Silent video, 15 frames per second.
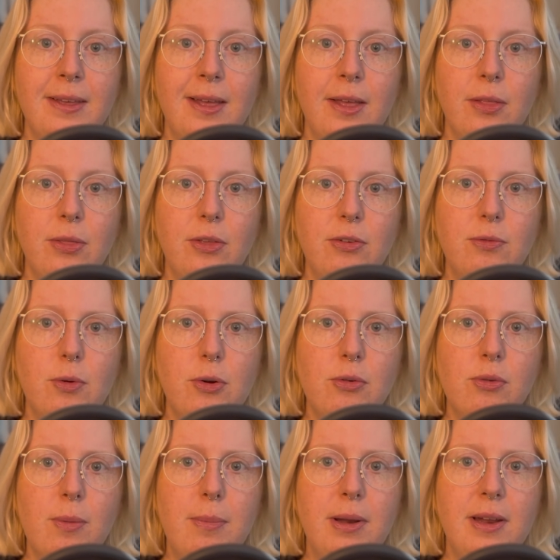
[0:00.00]
This
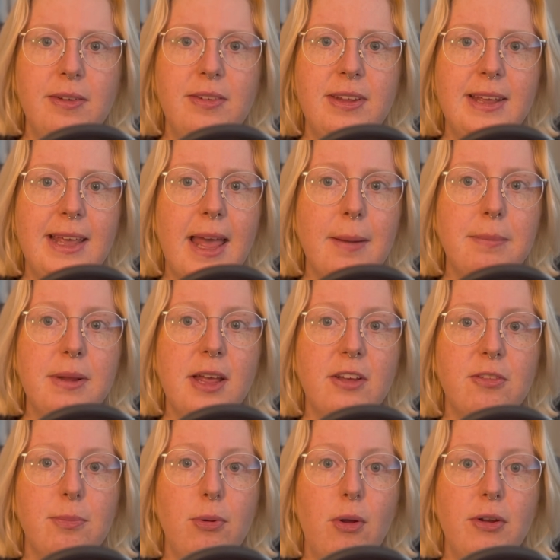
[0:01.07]
vulnerability can be
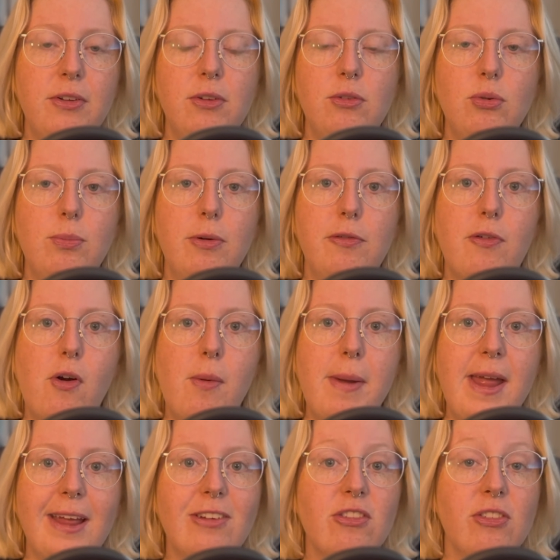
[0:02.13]
exploited to perform
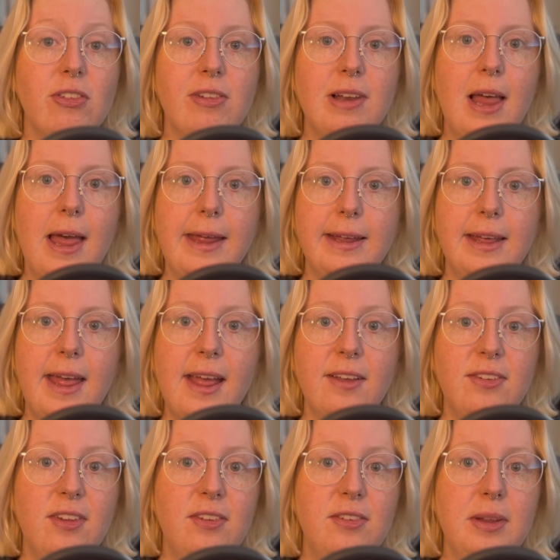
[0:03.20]
actions like
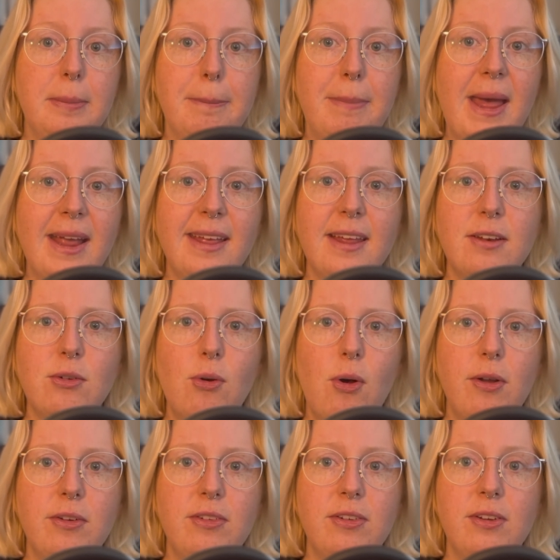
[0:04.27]
accessing backend
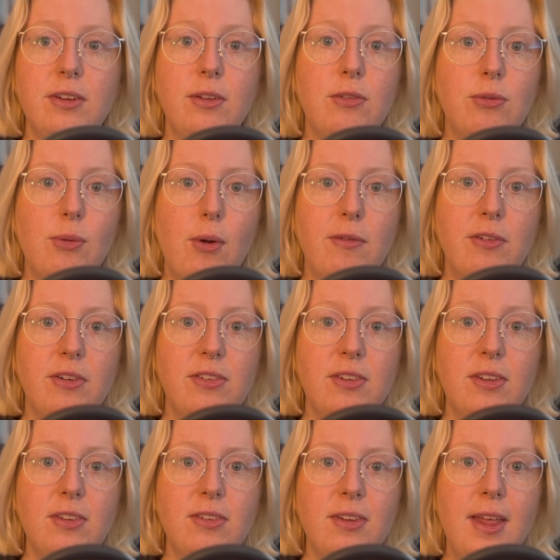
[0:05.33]
content and
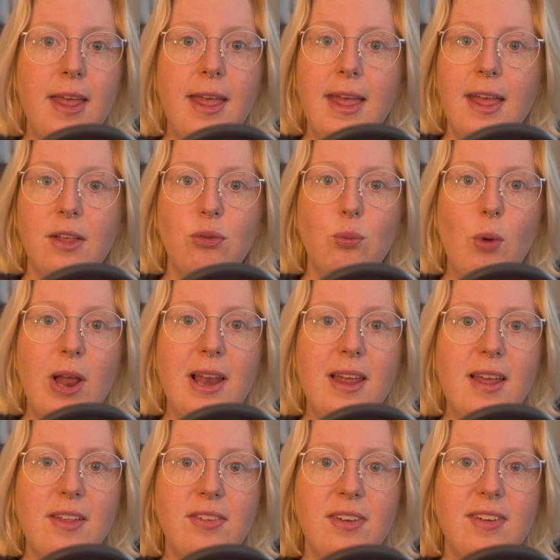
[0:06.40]
services, as well
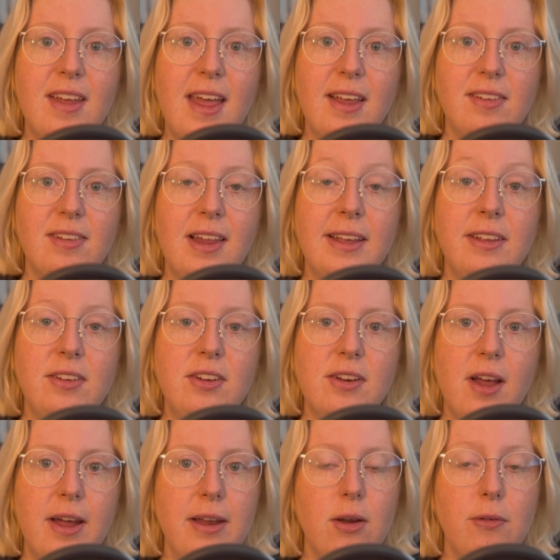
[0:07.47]
as attacks like a
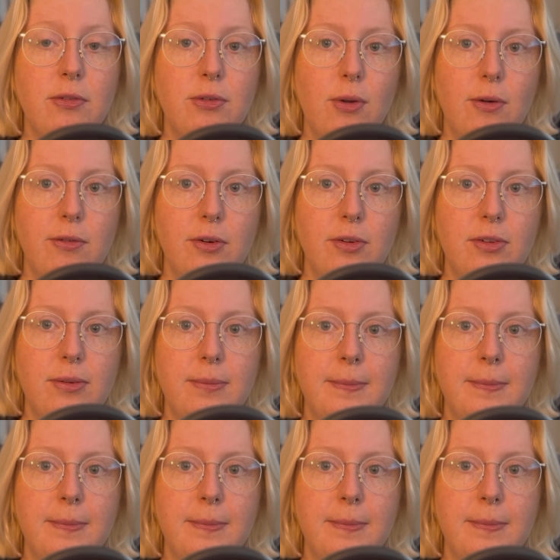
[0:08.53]
denial of service.